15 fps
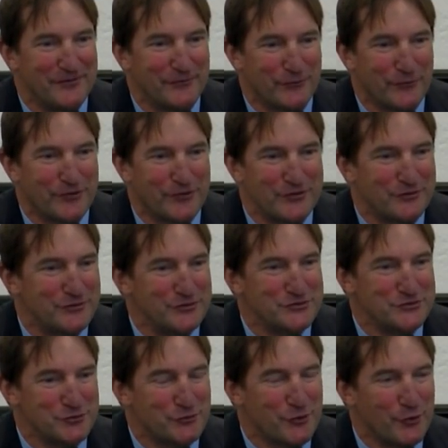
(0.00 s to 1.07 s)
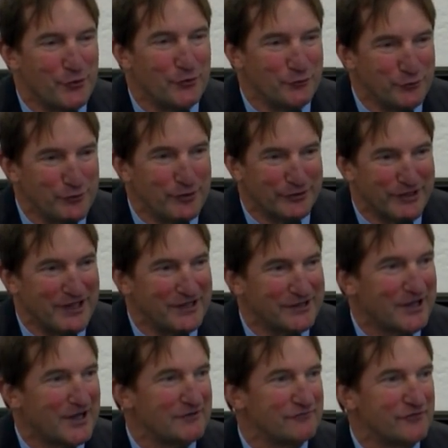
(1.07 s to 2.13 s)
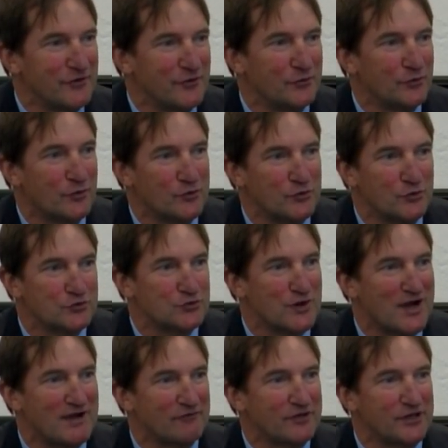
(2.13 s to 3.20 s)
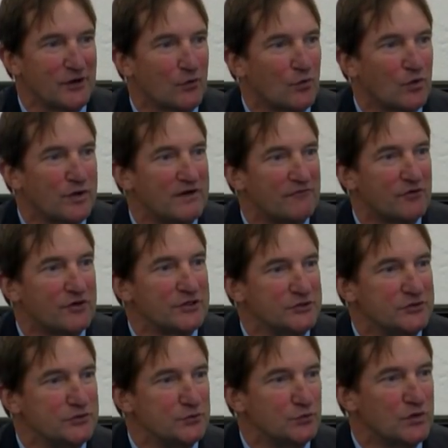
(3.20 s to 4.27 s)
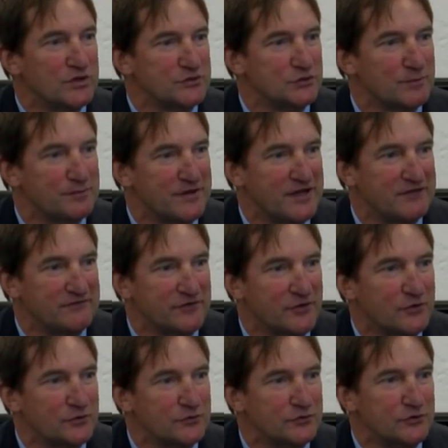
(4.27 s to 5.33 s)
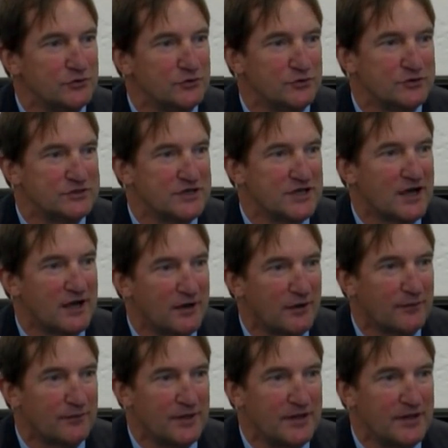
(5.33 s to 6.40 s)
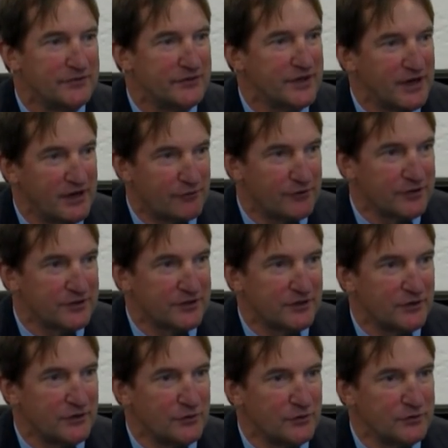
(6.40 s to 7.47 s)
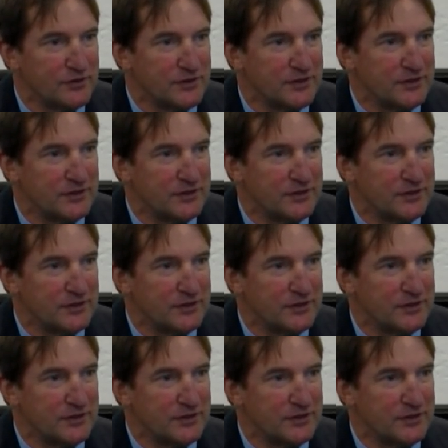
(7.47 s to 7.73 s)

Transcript: or either using your own landline phone or you were traveling or whatever and you went to a payphone, you could dial the area code.